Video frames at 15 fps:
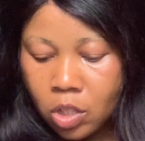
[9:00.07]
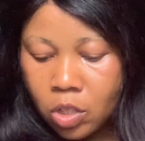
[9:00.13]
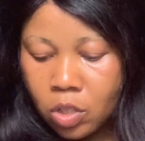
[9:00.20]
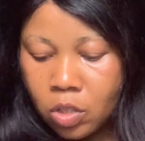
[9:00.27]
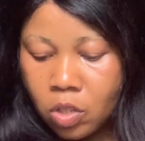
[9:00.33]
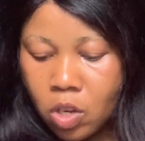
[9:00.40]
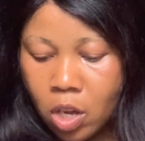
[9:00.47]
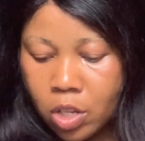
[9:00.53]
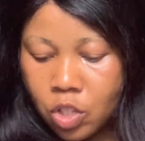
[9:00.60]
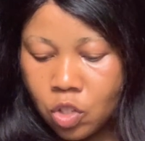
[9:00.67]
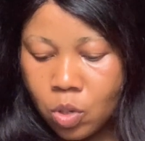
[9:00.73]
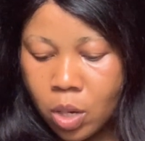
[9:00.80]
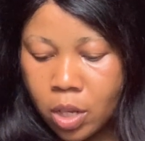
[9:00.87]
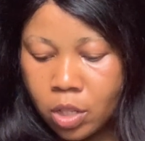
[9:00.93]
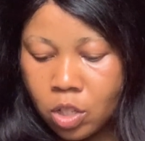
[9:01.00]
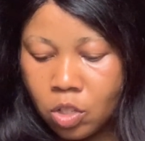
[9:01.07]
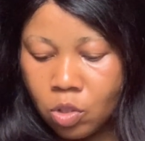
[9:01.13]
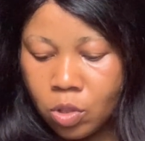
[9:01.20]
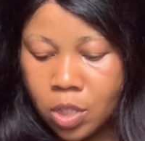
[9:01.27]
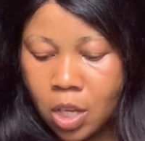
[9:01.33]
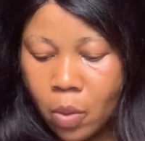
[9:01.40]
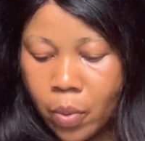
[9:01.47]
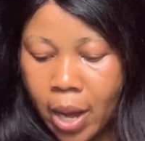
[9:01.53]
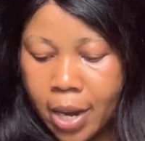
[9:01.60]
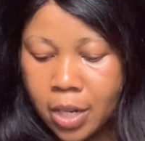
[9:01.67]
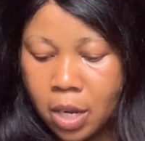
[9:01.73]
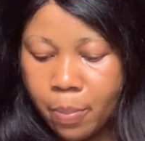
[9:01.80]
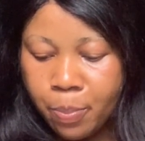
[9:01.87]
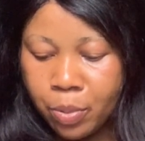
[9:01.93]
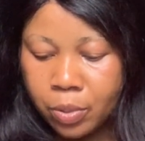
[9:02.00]
you go straight, you see where
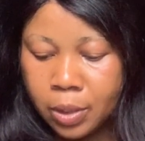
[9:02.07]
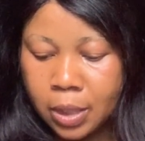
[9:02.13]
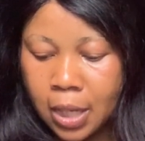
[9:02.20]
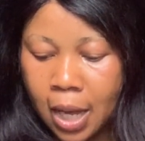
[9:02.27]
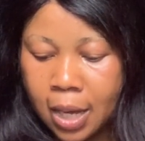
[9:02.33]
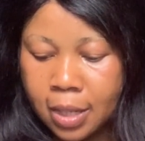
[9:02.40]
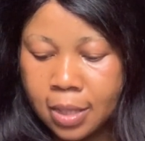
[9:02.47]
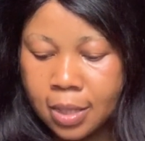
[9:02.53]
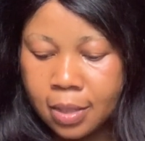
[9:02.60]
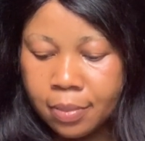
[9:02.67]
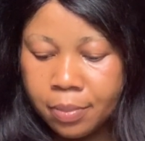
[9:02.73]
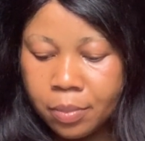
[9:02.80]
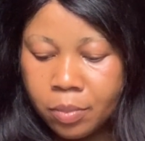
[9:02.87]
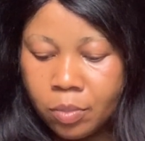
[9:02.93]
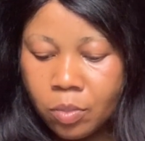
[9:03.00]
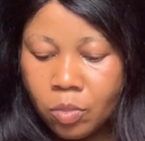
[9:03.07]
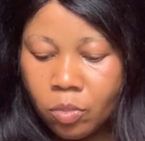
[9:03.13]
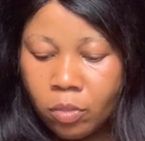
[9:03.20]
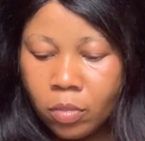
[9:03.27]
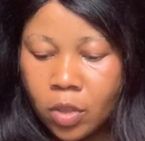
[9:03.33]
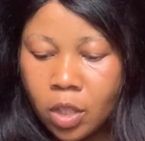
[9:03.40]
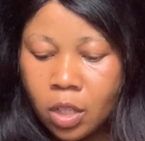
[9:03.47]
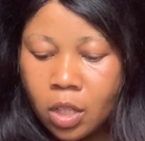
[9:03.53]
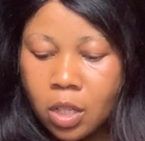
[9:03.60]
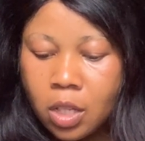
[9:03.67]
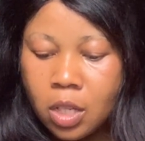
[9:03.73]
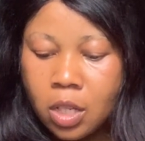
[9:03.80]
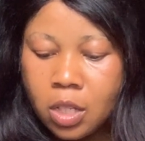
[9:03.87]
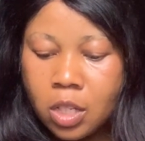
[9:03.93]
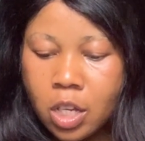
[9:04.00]
they put tags.
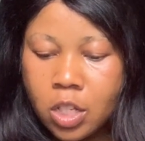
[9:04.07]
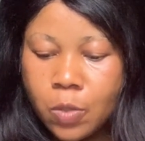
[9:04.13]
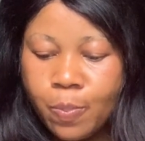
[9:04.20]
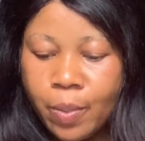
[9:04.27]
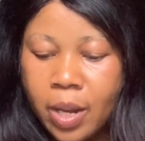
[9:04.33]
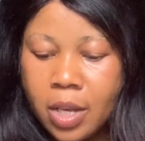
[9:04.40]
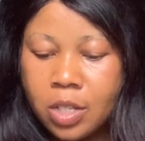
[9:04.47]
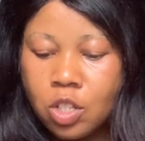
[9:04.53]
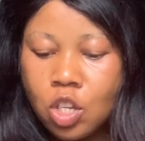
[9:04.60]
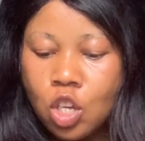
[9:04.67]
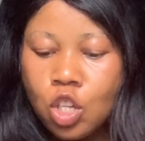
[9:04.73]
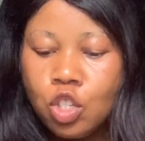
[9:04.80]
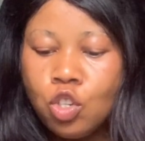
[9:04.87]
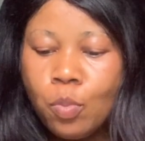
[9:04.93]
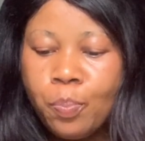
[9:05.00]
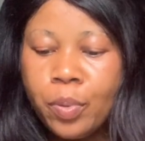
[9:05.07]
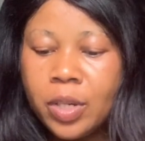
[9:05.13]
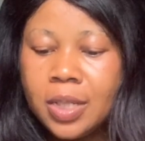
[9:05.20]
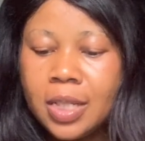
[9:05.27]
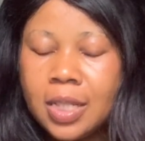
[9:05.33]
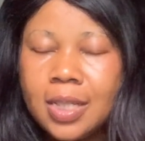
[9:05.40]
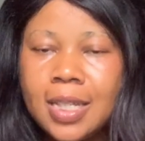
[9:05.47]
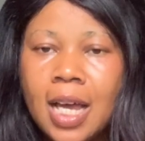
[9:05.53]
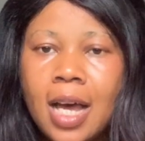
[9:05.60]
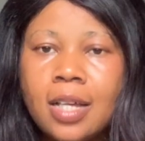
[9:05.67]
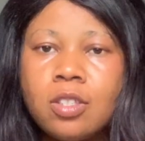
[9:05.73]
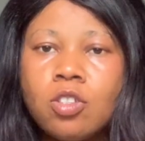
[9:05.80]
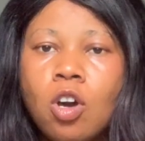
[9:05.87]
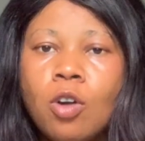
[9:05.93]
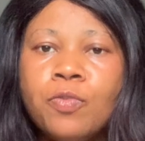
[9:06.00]
This place, you put the
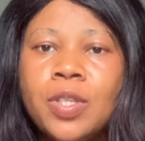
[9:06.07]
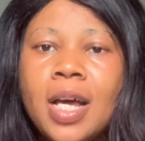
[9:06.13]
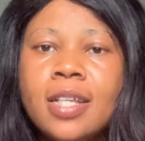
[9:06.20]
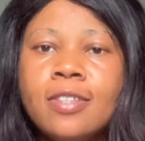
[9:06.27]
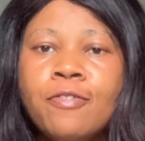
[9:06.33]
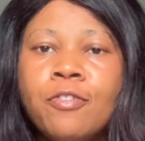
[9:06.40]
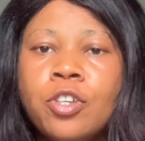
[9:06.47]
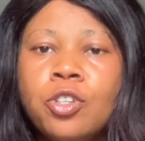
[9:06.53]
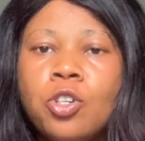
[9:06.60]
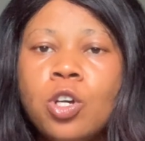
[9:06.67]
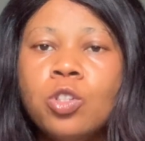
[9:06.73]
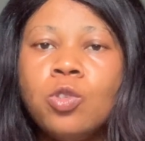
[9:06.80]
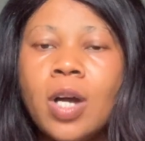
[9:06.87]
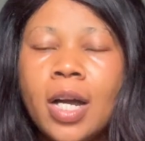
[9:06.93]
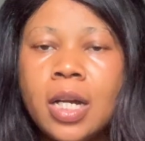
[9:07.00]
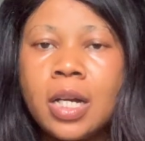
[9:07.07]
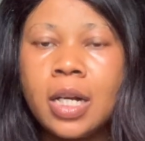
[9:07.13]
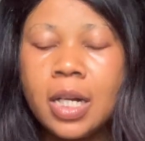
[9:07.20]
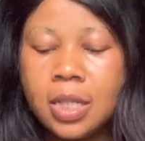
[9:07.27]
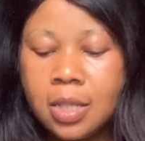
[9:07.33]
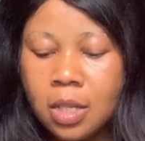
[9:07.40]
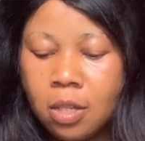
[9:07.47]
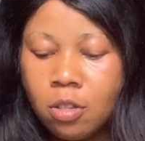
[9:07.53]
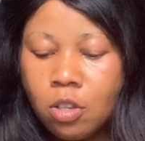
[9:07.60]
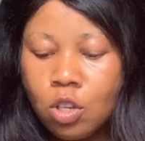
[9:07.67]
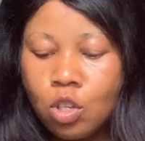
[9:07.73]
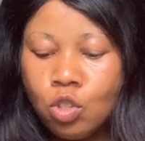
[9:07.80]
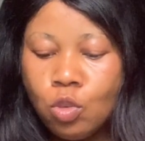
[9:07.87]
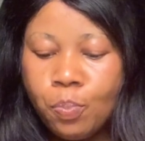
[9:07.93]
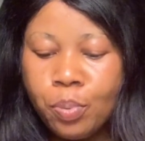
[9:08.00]
tags of that video you are creating.
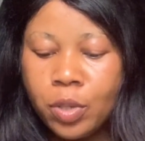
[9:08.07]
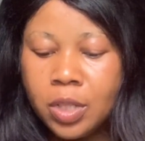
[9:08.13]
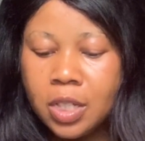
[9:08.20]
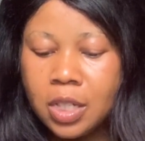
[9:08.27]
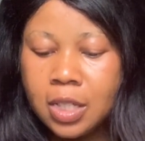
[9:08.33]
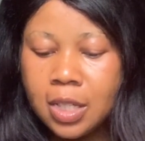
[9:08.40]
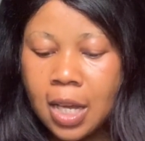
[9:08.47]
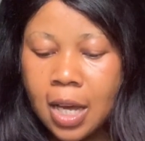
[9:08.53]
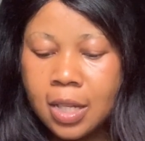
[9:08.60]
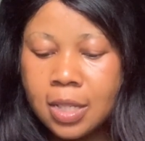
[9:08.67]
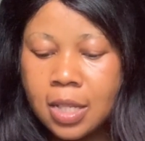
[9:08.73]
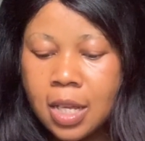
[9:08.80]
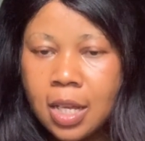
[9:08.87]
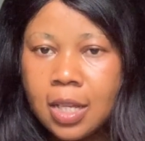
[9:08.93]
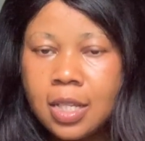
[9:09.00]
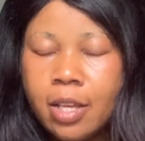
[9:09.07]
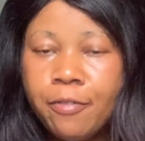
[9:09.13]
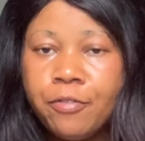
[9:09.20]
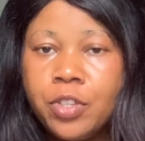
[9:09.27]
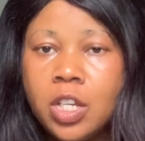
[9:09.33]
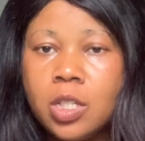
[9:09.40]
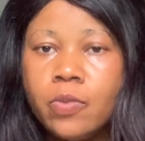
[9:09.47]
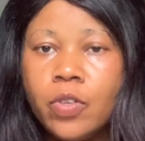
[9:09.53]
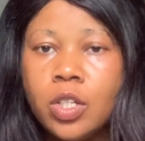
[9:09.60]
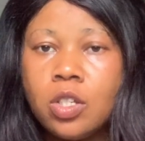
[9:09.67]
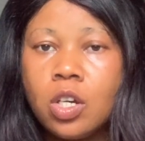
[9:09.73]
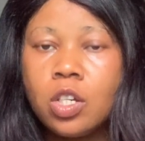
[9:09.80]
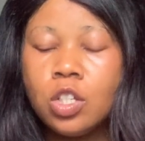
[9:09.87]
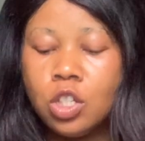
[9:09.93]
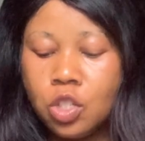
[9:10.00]
You put the tags. If this
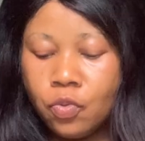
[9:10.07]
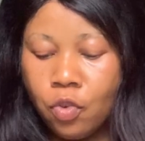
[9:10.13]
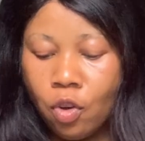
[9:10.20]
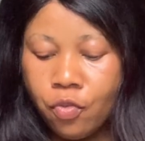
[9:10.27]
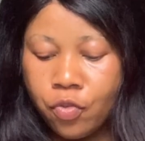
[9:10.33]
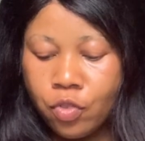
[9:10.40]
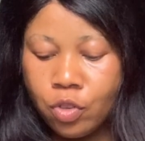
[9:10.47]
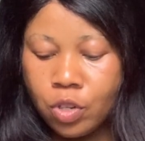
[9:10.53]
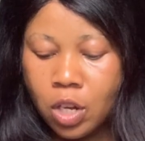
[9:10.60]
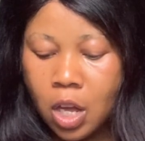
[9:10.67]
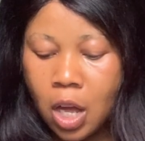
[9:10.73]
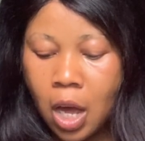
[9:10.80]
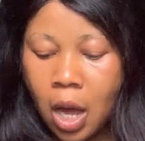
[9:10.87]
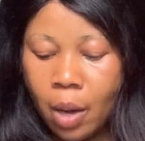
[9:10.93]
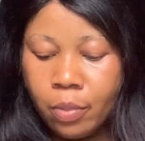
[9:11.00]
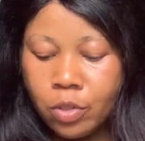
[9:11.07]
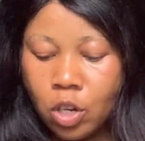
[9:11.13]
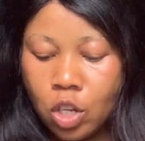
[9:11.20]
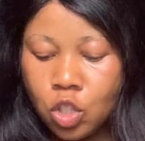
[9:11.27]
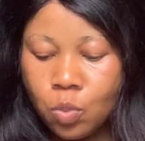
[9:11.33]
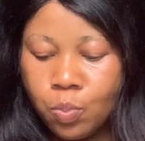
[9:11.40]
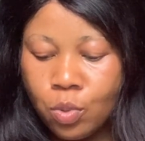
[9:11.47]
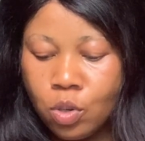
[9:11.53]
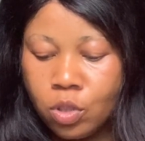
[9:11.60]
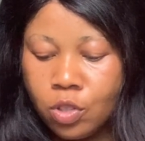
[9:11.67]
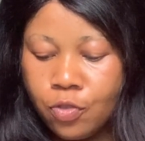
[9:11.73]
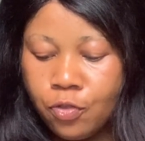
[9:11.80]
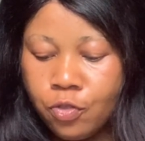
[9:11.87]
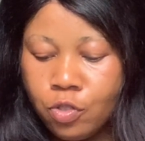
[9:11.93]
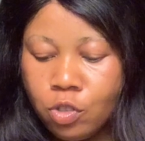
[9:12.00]
video is for food, I'll just
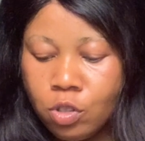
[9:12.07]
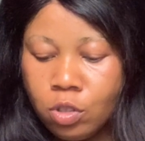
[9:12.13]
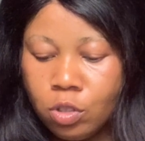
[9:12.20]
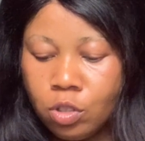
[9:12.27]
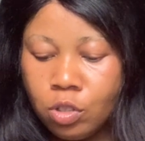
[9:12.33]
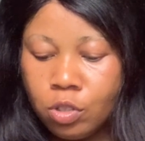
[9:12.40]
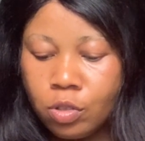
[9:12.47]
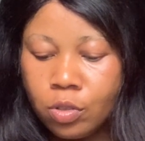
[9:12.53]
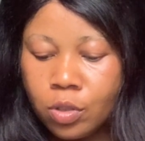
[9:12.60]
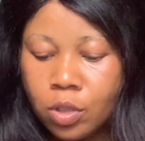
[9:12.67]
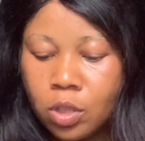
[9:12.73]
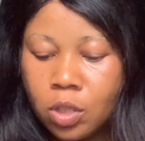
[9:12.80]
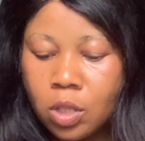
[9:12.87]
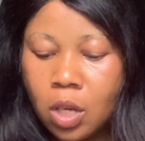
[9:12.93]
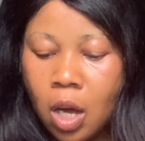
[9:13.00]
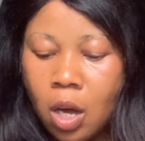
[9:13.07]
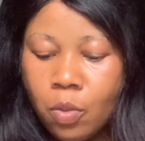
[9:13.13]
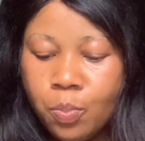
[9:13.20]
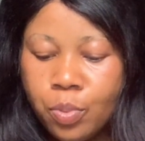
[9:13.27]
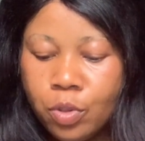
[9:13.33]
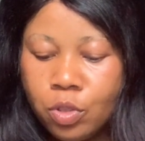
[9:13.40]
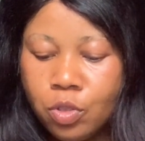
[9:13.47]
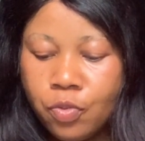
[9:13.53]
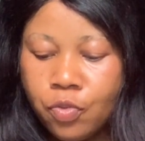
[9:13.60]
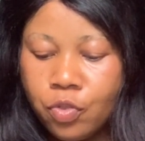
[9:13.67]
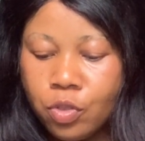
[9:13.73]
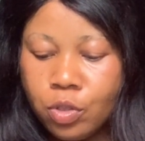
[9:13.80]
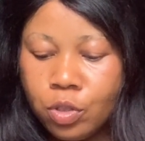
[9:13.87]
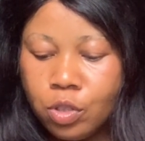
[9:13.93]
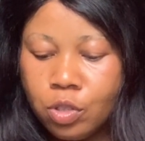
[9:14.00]
put food. I'll put
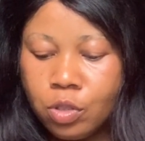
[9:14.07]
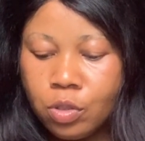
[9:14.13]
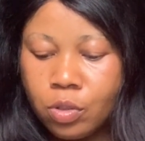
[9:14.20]
food,